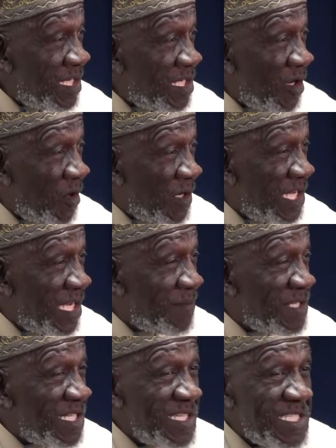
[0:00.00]
Told
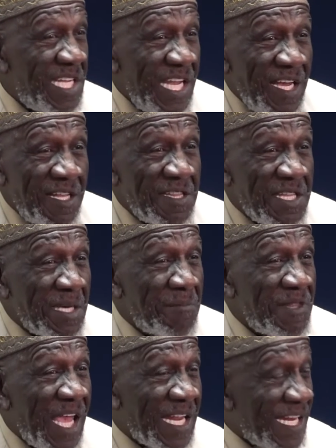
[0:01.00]
him, tell
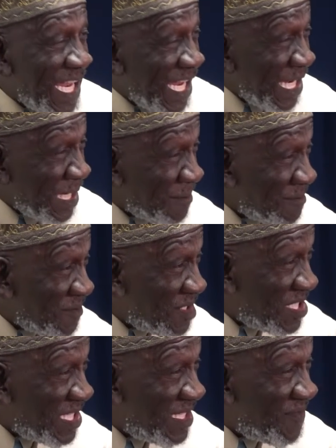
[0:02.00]
them their names.